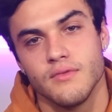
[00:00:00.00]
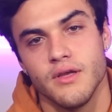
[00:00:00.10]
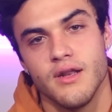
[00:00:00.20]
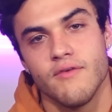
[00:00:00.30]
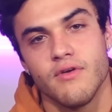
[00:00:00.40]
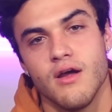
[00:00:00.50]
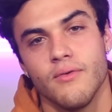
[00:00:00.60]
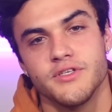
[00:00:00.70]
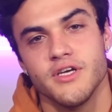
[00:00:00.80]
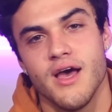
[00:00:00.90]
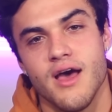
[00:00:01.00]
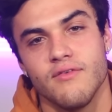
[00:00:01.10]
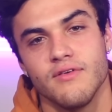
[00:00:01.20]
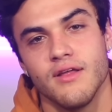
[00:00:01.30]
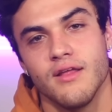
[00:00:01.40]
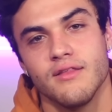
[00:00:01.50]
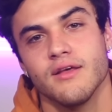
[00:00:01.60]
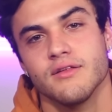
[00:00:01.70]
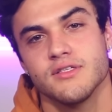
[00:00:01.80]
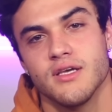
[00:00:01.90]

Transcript: You never know what you have until it's